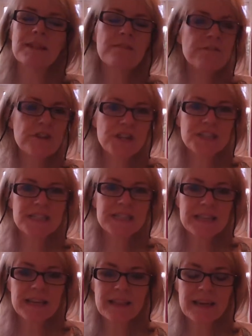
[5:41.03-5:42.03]
the first to
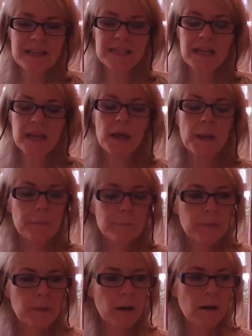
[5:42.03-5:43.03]
say that.
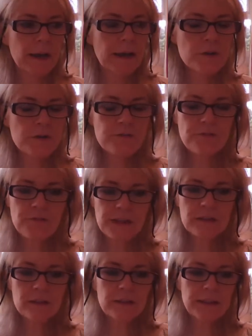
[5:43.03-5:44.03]
I could
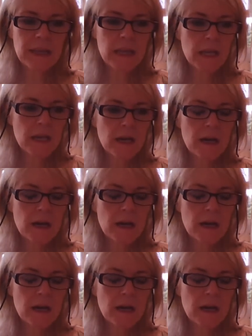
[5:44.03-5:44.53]
feel the